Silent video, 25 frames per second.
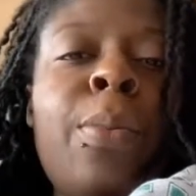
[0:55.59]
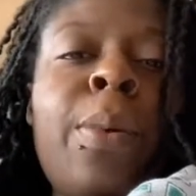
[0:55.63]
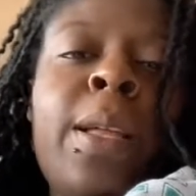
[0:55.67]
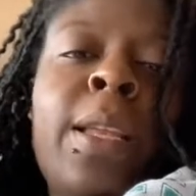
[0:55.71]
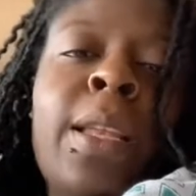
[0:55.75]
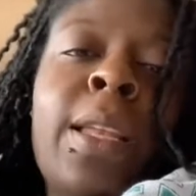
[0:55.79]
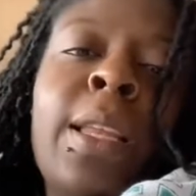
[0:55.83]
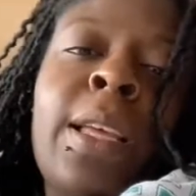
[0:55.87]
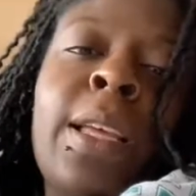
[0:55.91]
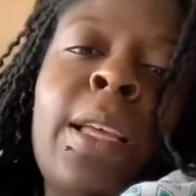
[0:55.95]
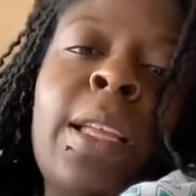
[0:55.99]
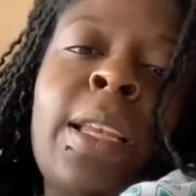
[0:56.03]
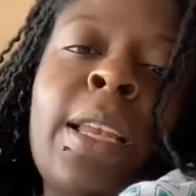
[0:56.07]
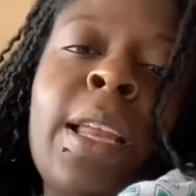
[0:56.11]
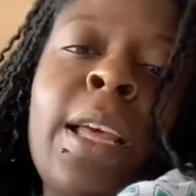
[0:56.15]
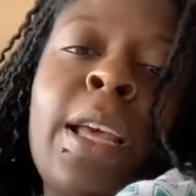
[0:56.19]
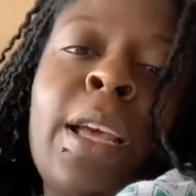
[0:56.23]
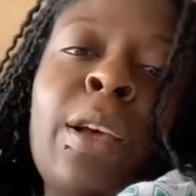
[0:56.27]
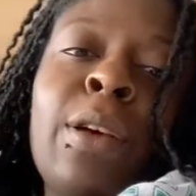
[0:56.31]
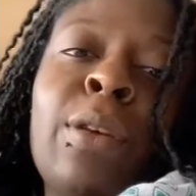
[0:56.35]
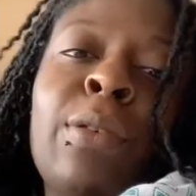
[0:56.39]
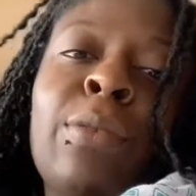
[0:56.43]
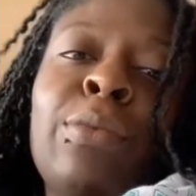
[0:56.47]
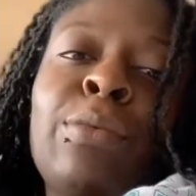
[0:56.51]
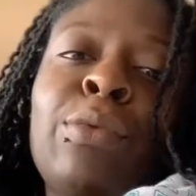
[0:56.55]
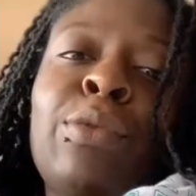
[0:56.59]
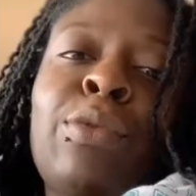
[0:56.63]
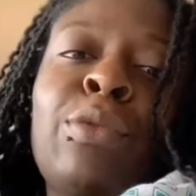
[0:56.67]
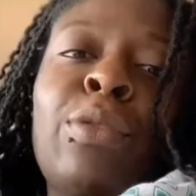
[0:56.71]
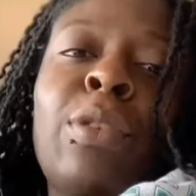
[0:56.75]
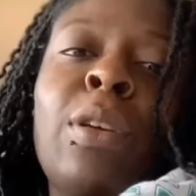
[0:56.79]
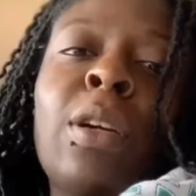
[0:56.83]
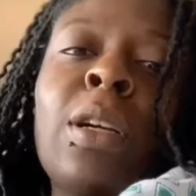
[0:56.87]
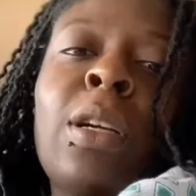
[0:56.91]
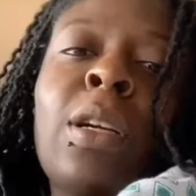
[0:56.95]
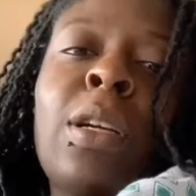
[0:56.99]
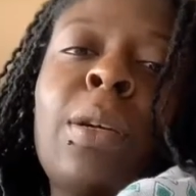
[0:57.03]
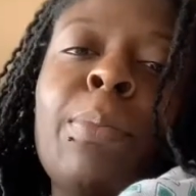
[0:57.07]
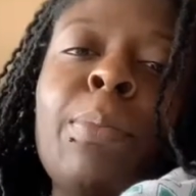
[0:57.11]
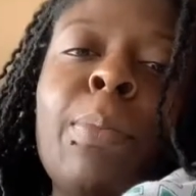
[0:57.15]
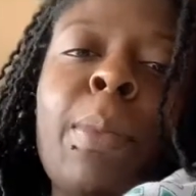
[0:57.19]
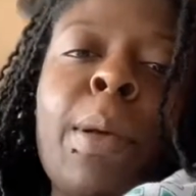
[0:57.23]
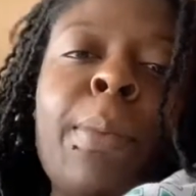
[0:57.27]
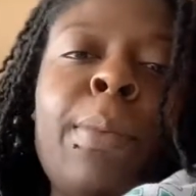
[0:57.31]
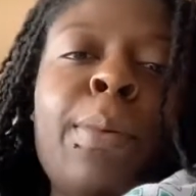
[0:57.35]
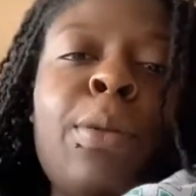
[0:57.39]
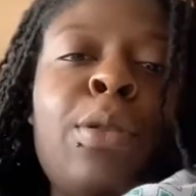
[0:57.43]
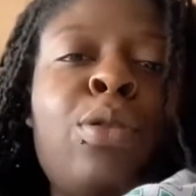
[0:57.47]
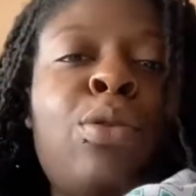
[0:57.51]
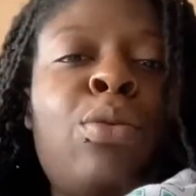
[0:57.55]
I laid down, drunk
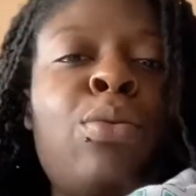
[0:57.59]
maybe